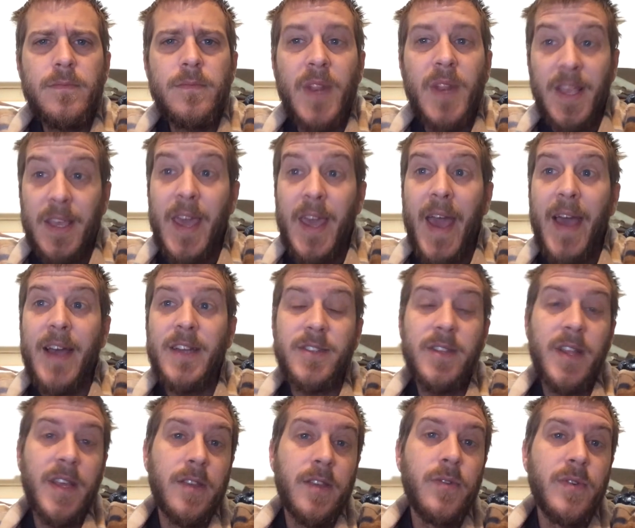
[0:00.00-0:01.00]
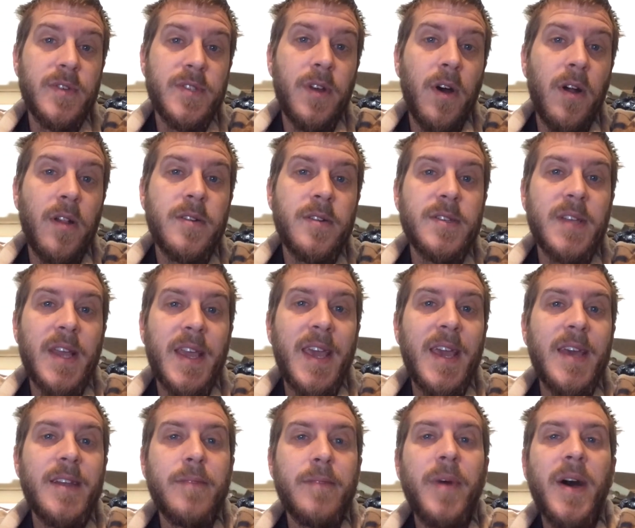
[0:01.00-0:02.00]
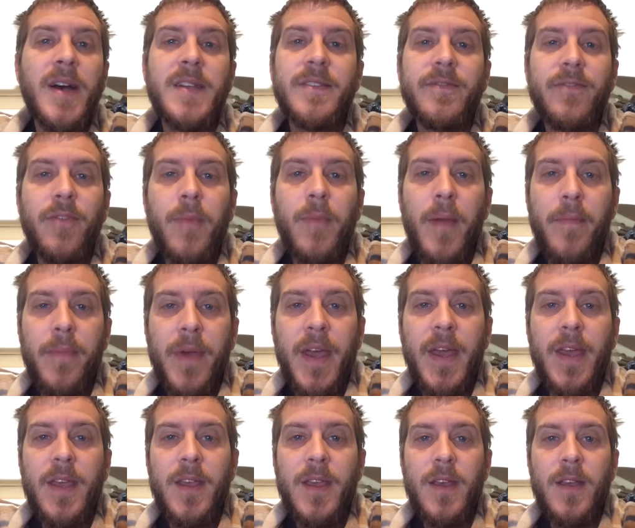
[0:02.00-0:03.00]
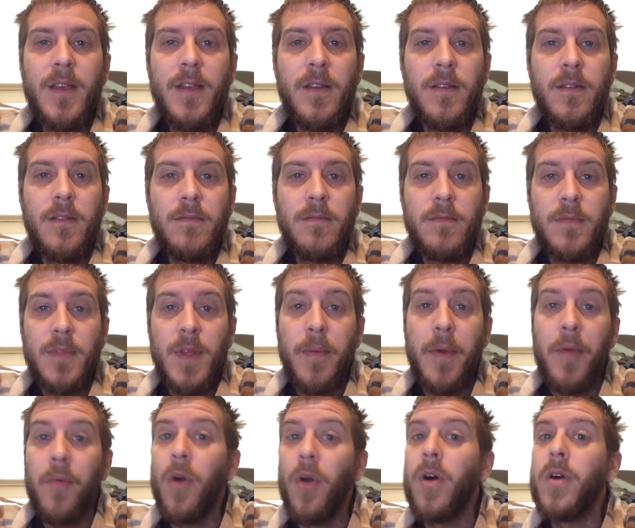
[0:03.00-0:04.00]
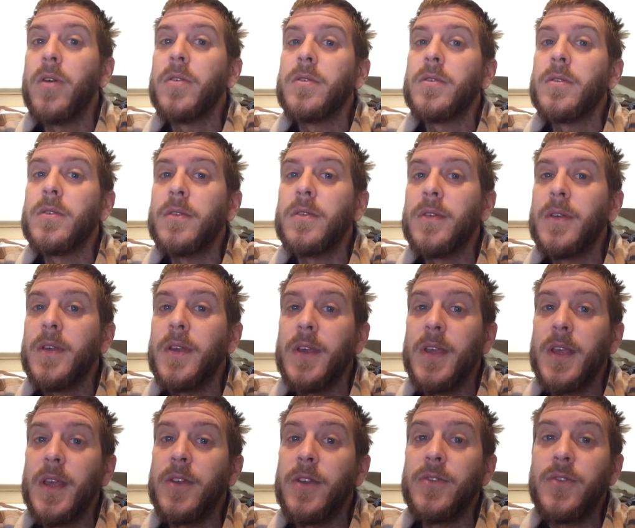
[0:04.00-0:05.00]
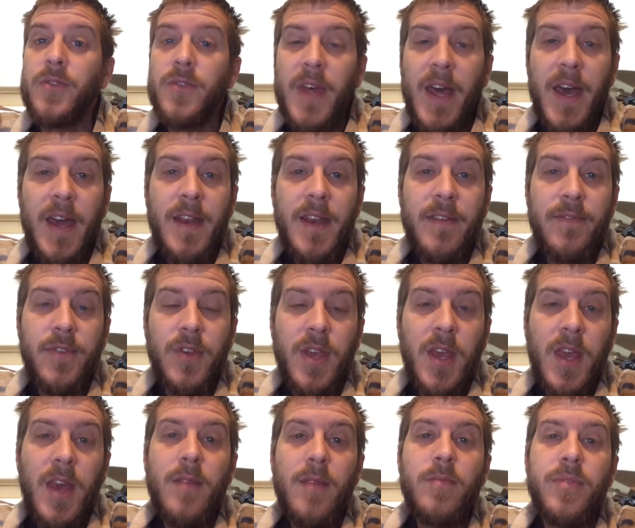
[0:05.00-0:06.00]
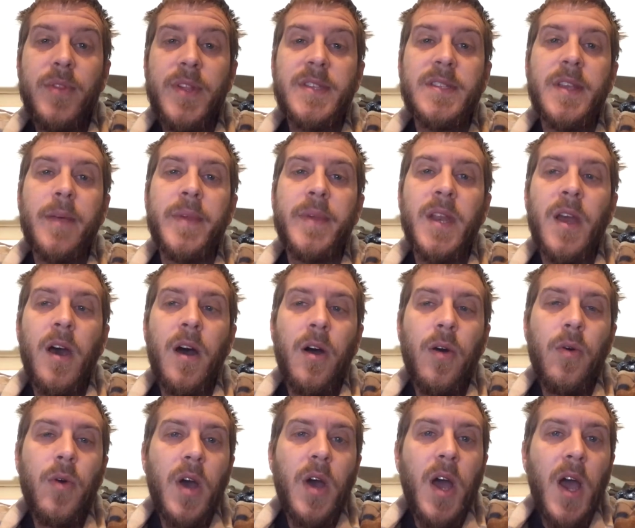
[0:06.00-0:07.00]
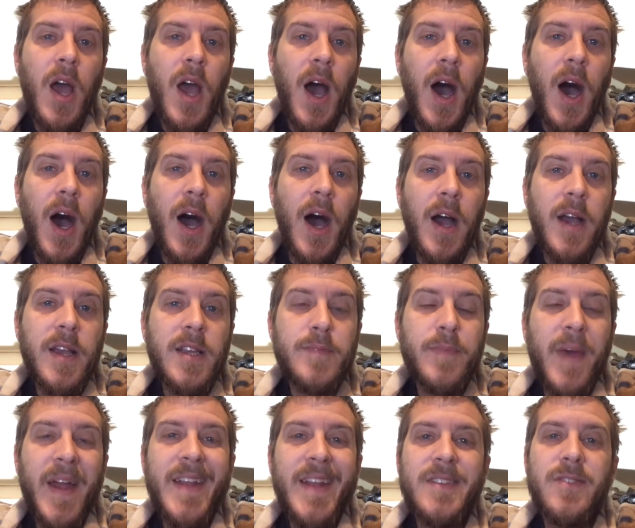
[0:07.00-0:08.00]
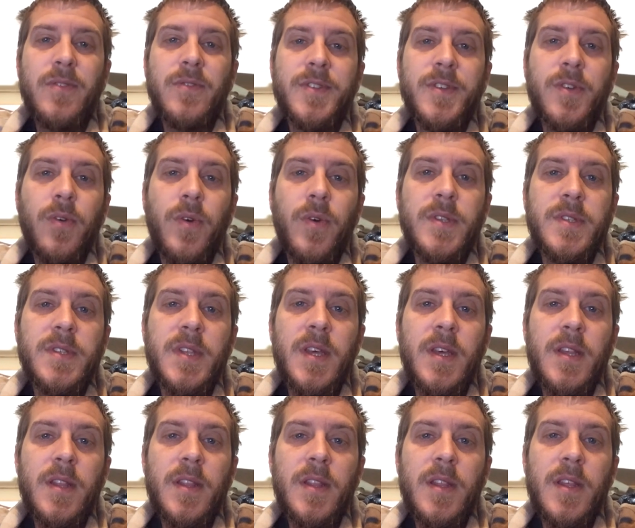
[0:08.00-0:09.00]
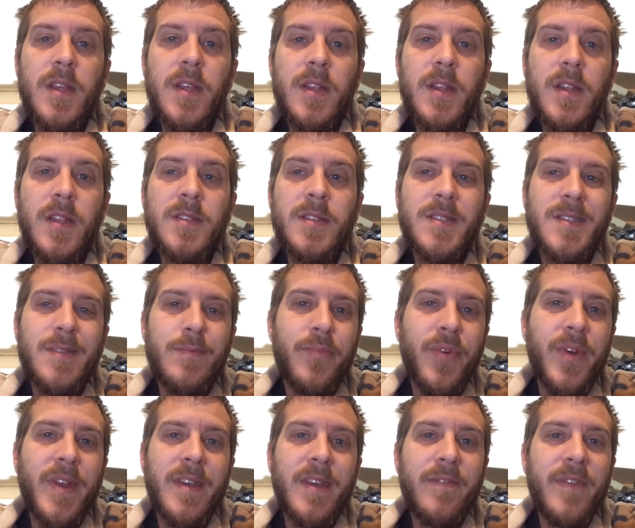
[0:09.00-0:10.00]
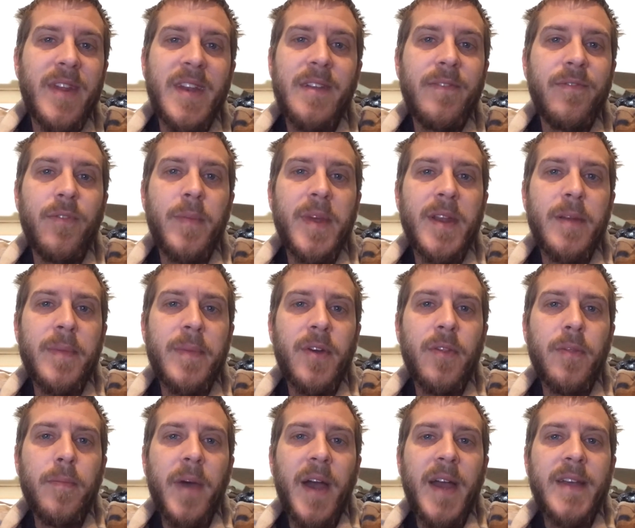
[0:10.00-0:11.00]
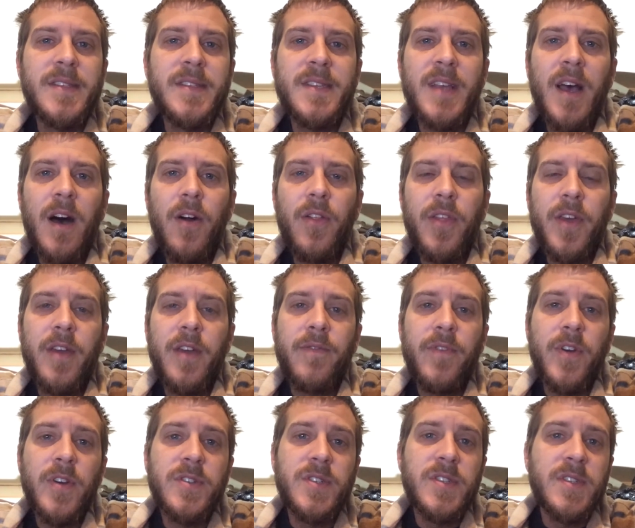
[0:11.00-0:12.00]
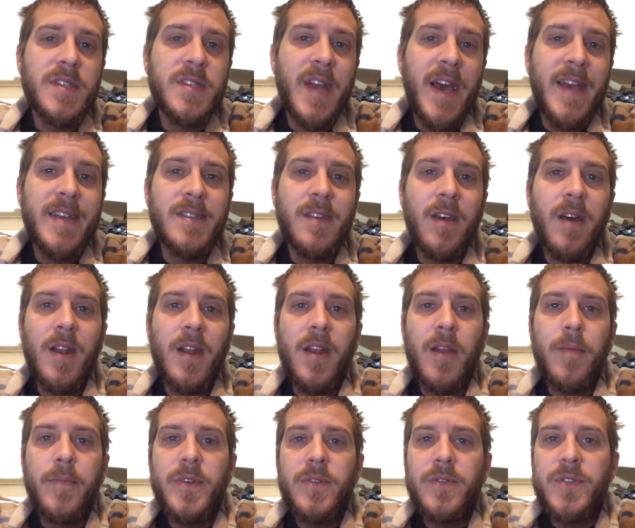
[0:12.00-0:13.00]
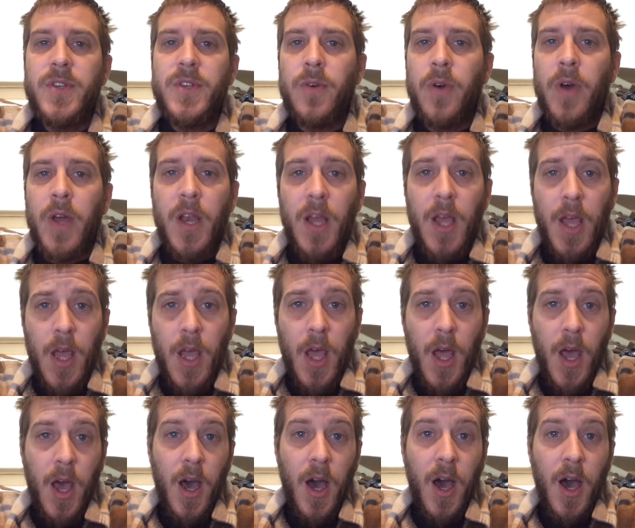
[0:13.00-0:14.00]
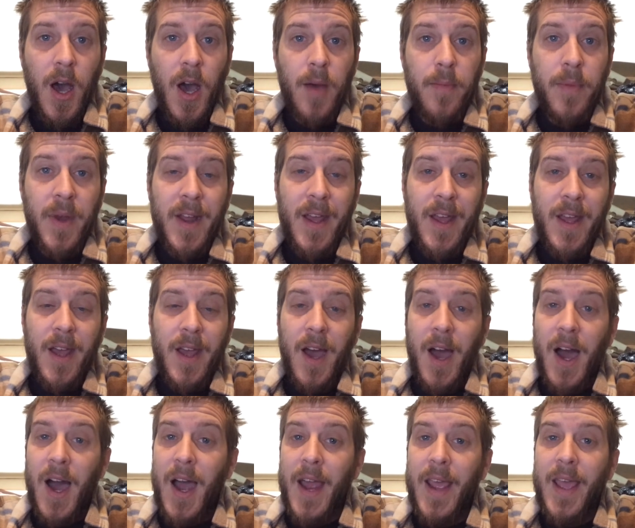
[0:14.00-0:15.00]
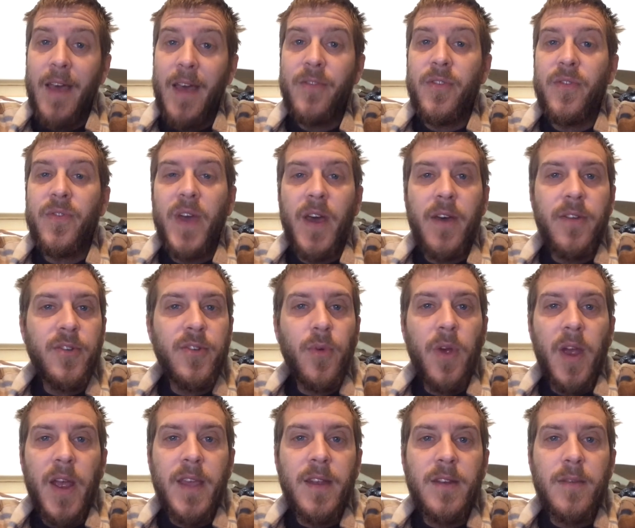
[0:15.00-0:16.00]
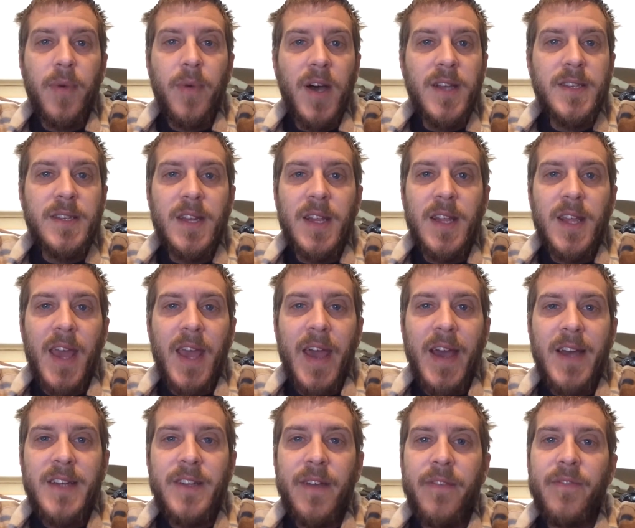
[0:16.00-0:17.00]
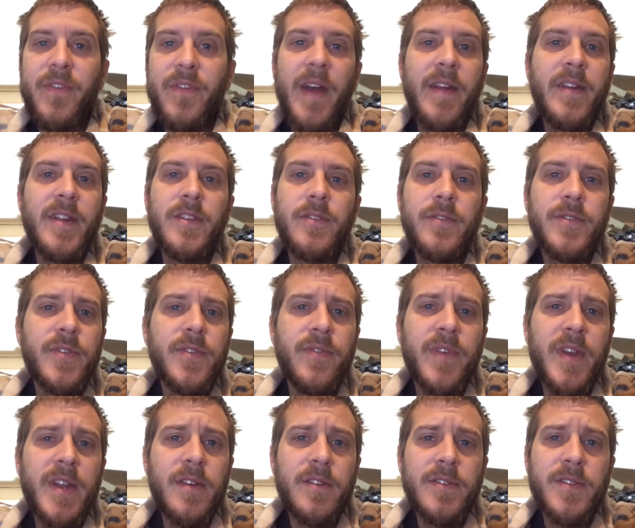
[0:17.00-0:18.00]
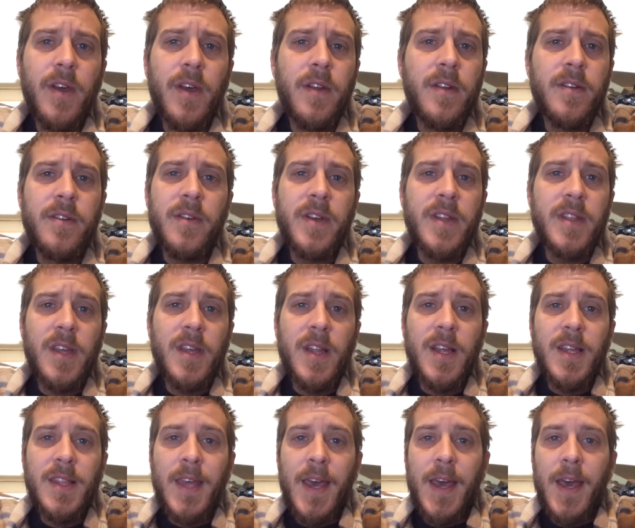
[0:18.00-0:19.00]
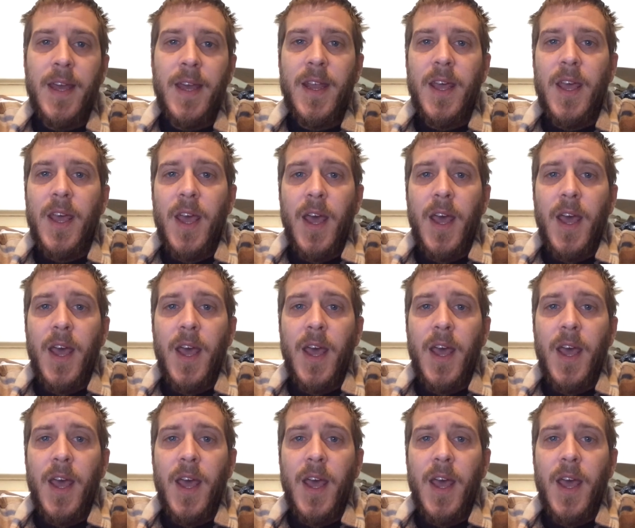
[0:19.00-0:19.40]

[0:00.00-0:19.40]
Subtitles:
Like cash, like US dollars, I can't deposit from my bank. Am I wrong? Can you do that? If you can, please let me know. Because Binance holds the coins that it's pretty convenient for me to be able to buy and sell. The conversion's nice on it. I'm used to it. But I haven't found to where I can deposit in cash. I haven't found any YouTube videos on it or anything like that.